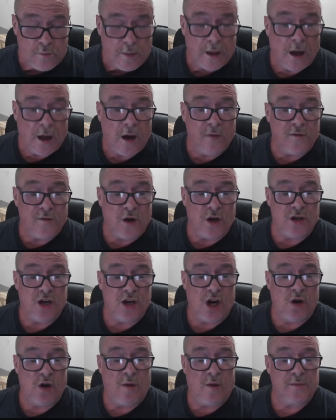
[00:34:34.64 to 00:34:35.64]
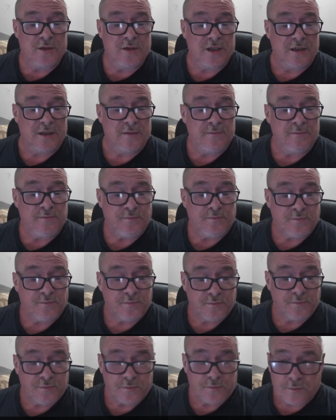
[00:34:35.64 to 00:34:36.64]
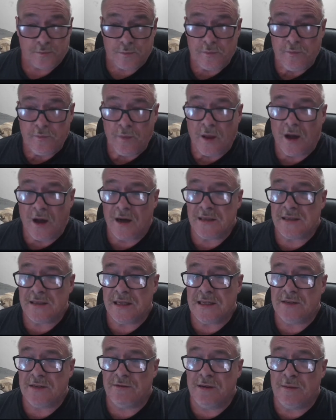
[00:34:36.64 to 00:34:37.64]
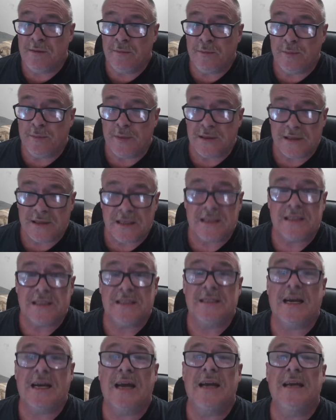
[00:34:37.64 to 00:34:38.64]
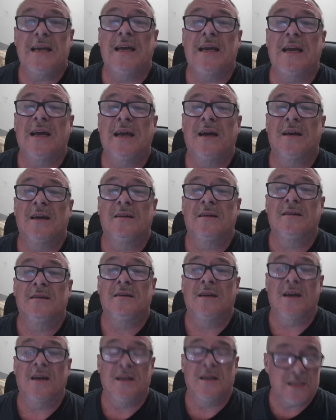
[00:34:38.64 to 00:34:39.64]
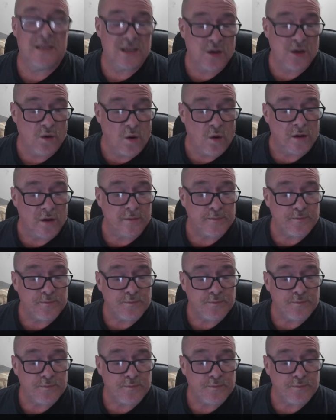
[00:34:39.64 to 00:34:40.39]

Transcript: I've got no option, I said to him, but to stay here and squat.